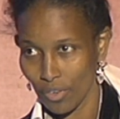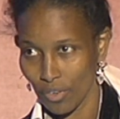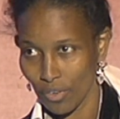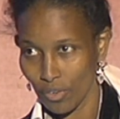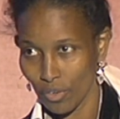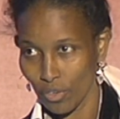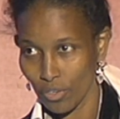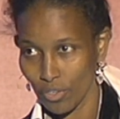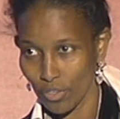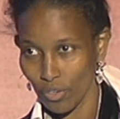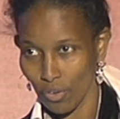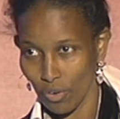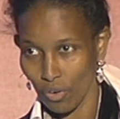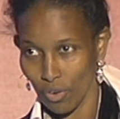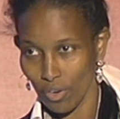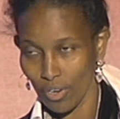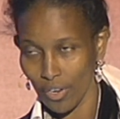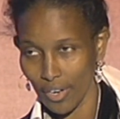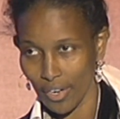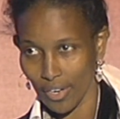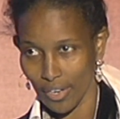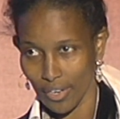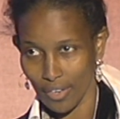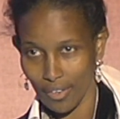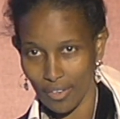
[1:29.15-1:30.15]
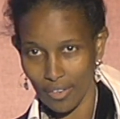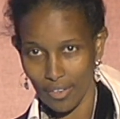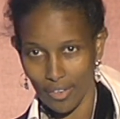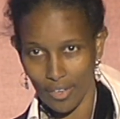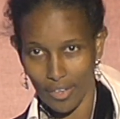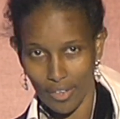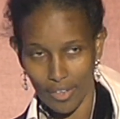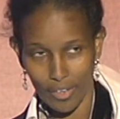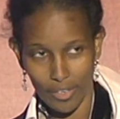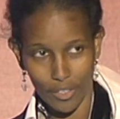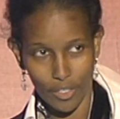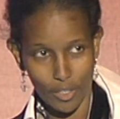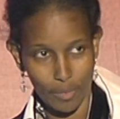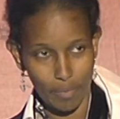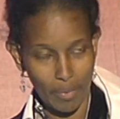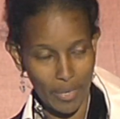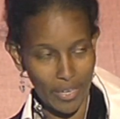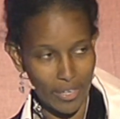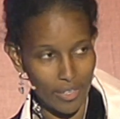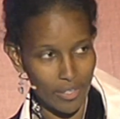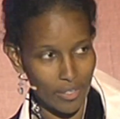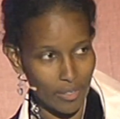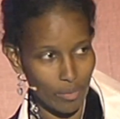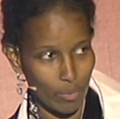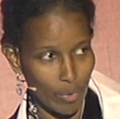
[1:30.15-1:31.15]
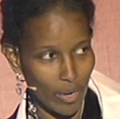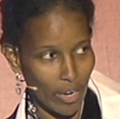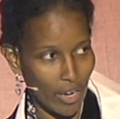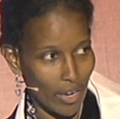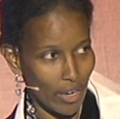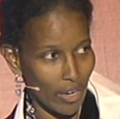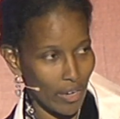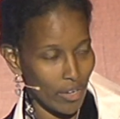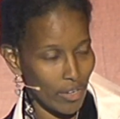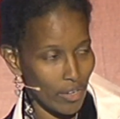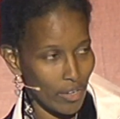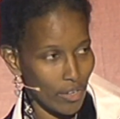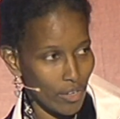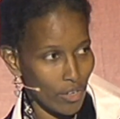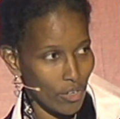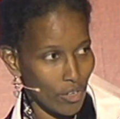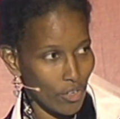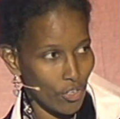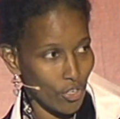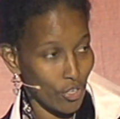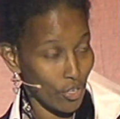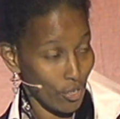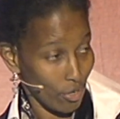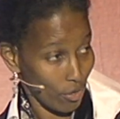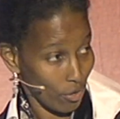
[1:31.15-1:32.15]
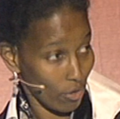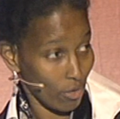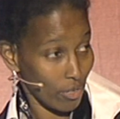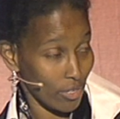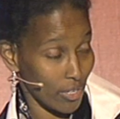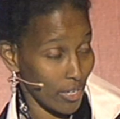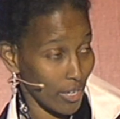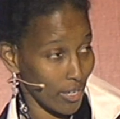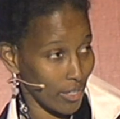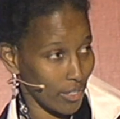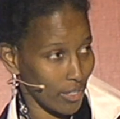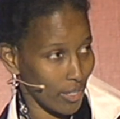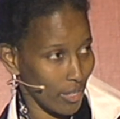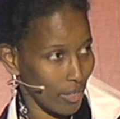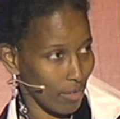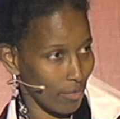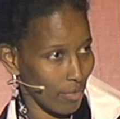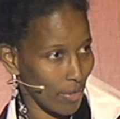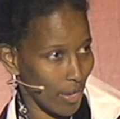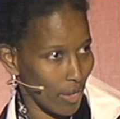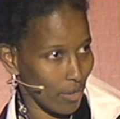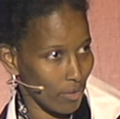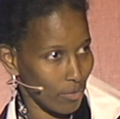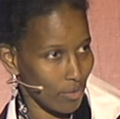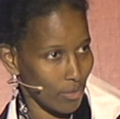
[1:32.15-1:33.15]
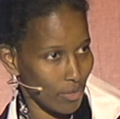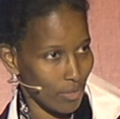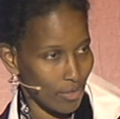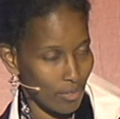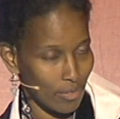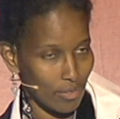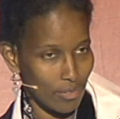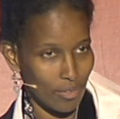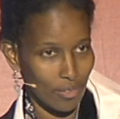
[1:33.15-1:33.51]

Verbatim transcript: not only in the space where she knocked herself out,